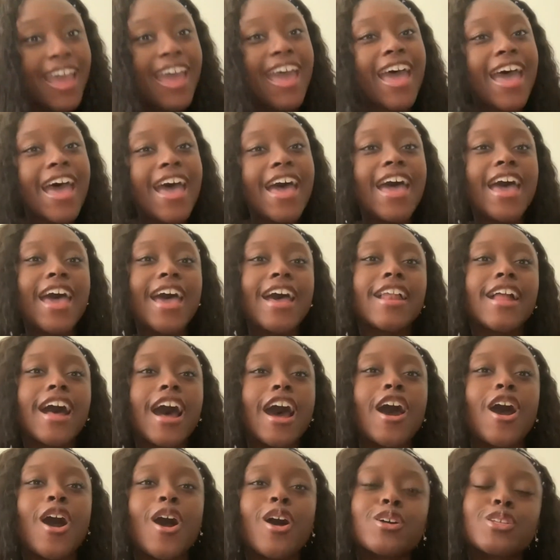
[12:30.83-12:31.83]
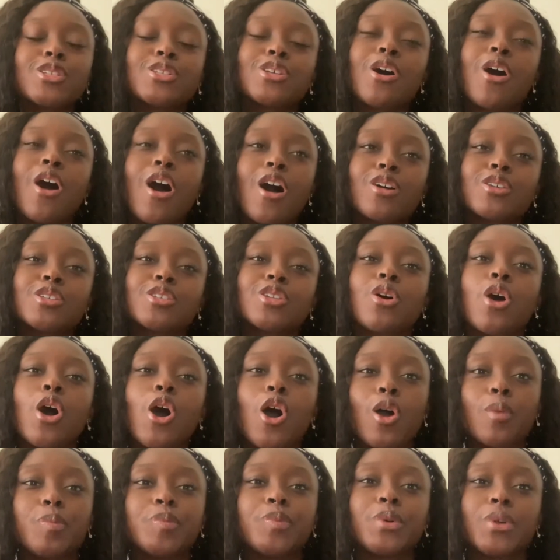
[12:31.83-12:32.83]
And I also
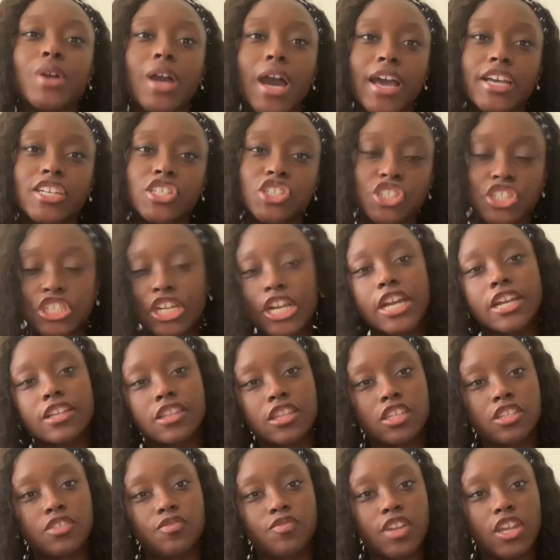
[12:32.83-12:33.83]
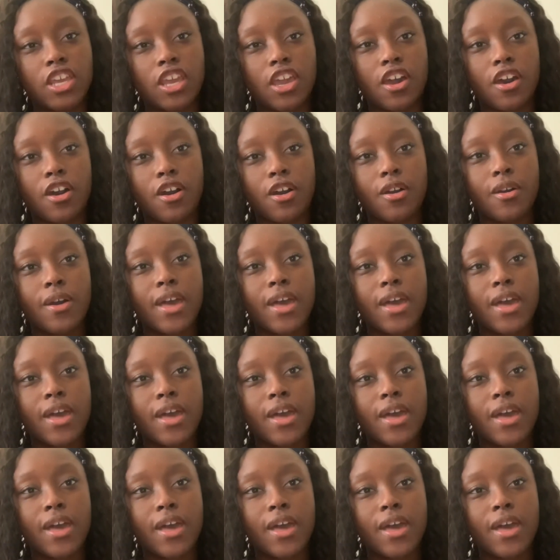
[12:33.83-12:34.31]
hope you guys share this video.